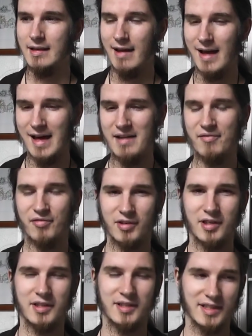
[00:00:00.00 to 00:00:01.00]
And
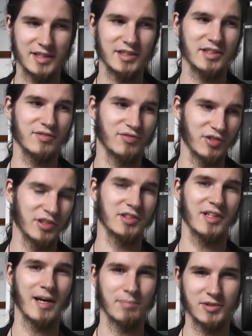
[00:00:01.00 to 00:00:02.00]
for this
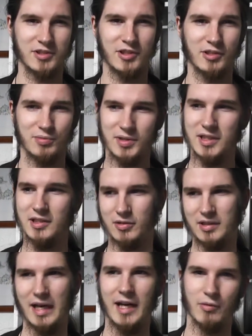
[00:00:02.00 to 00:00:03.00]
first episode we
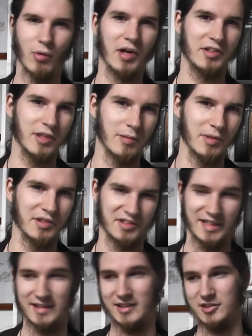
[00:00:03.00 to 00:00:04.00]
only had one comment.
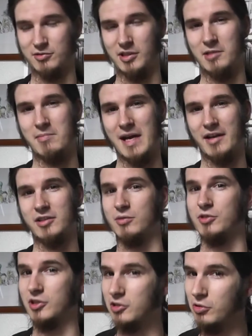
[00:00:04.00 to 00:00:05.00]
That doesn't really matter because it
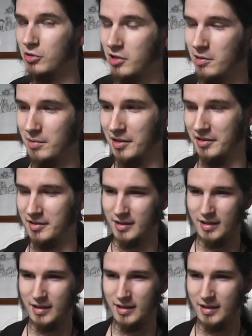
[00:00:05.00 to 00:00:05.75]
was a cool comment.